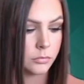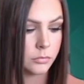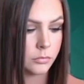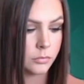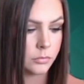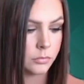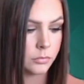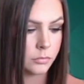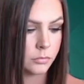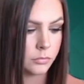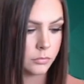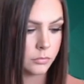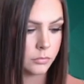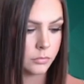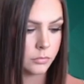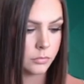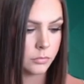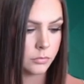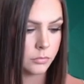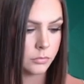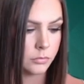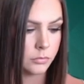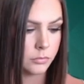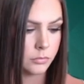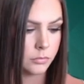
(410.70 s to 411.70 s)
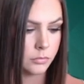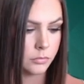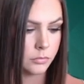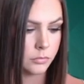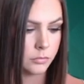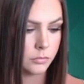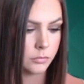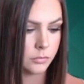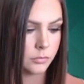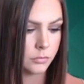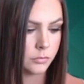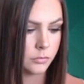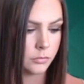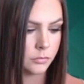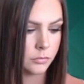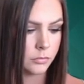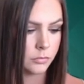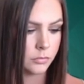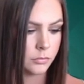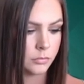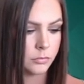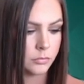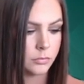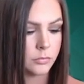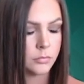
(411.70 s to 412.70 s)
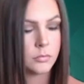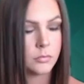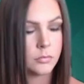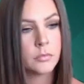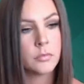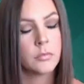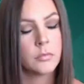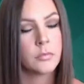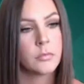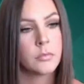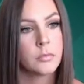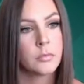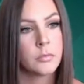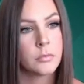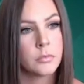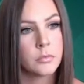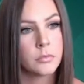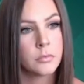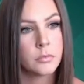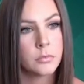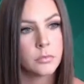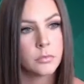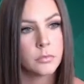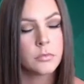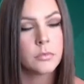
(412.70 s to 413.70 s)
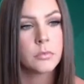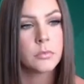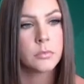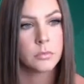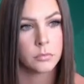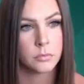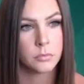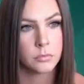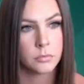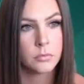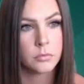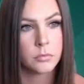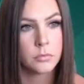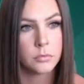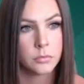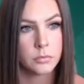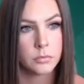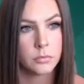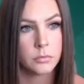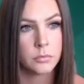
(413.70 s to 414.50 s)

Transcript: This person isn't speaking.